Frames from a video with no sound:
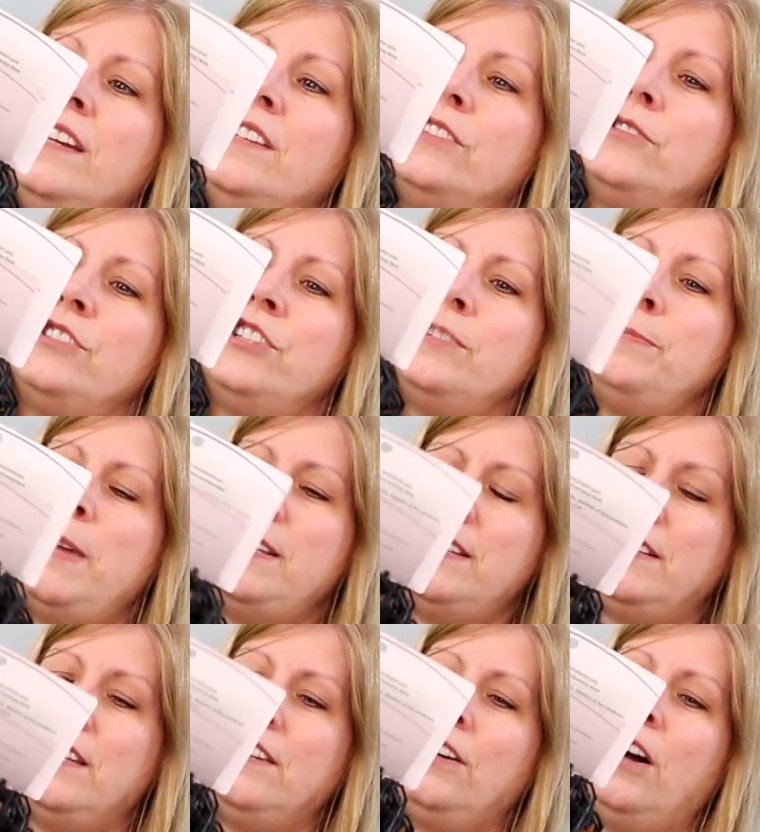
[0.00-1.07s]
So it's just
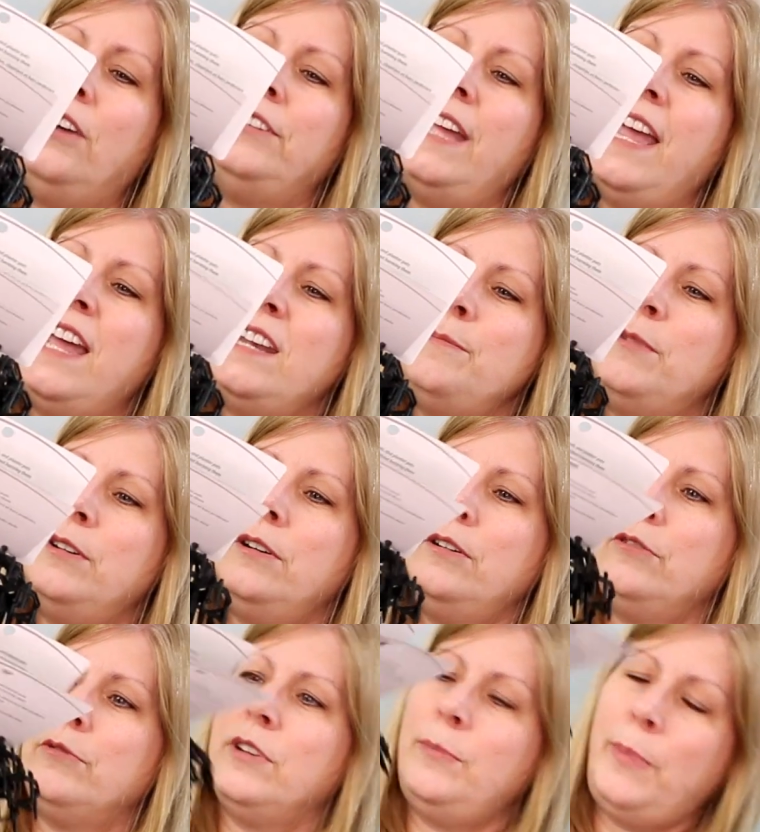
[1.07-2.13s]
basically called
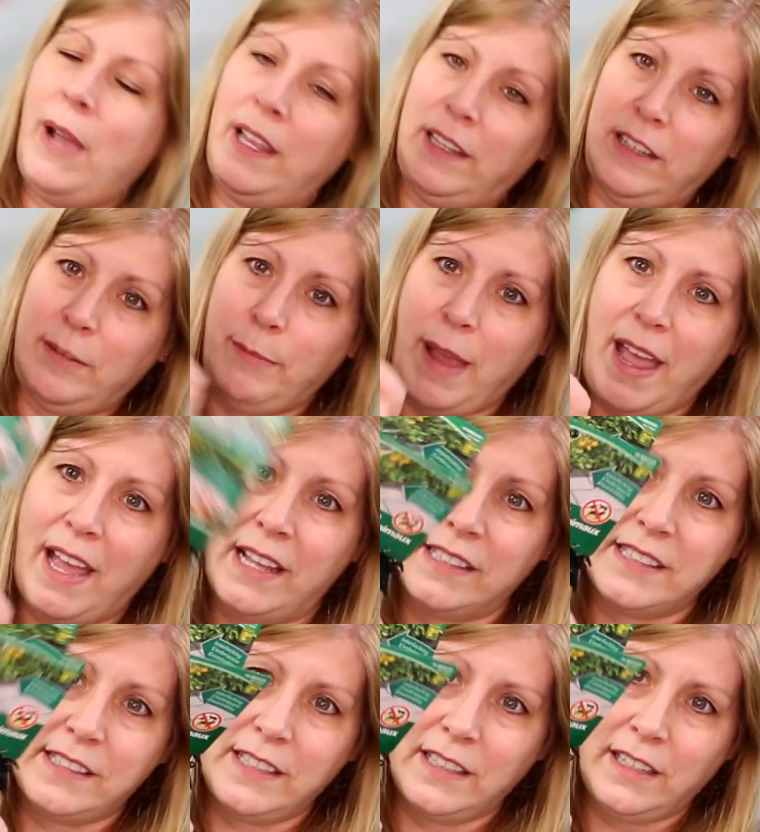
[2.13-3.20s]
Animal Repellent
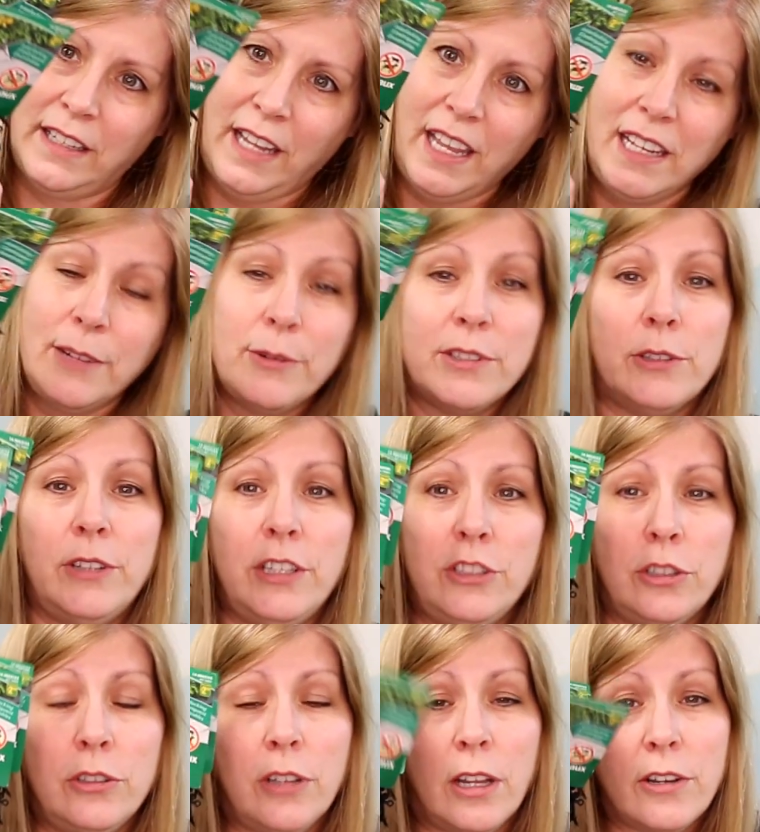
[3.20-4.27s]
Mats. And it was only
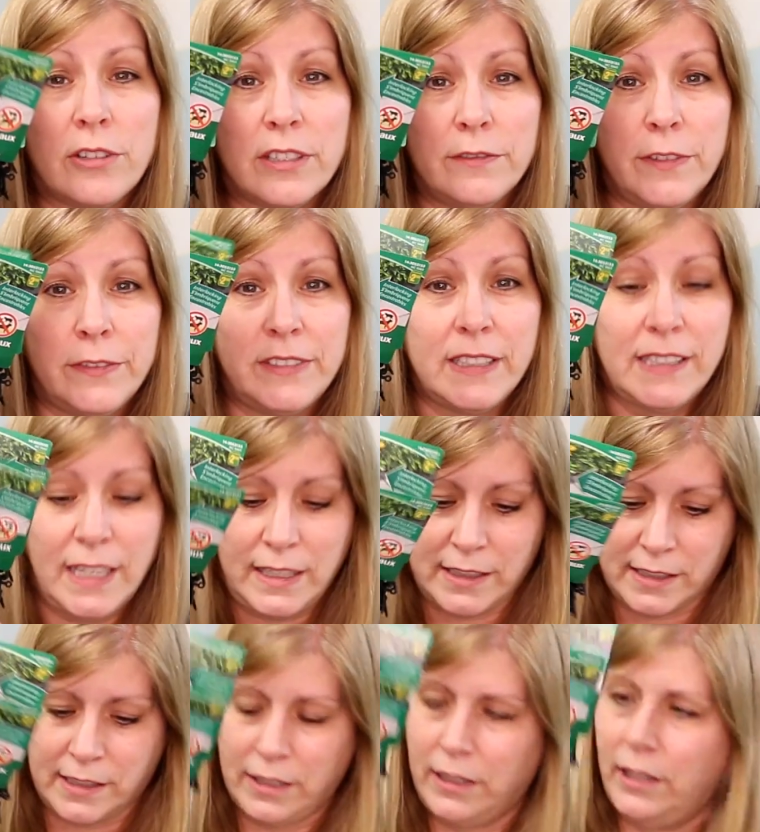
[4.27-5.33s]

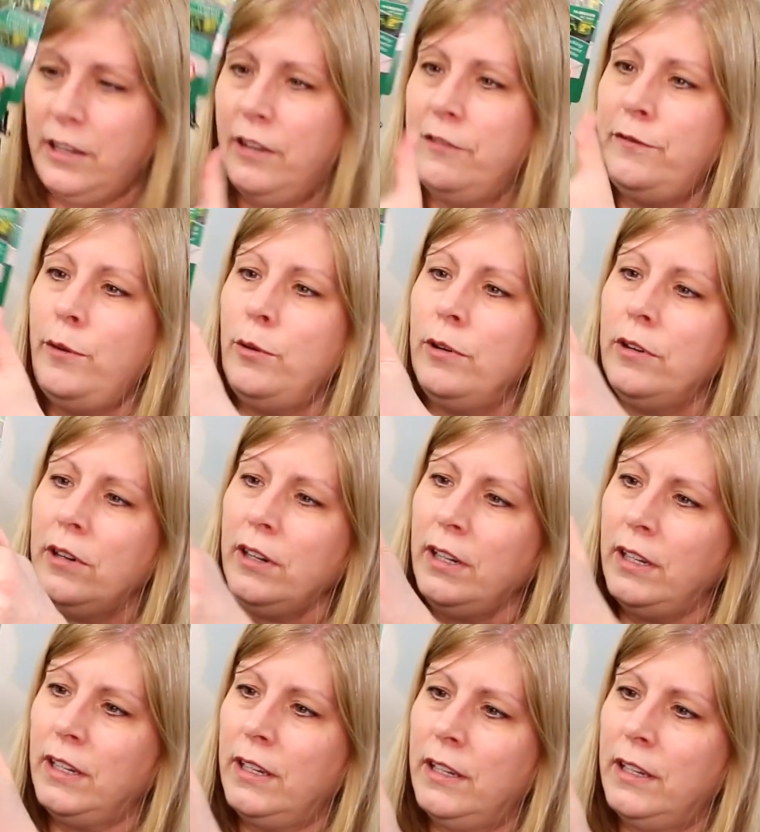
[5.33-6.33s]
$2.50 for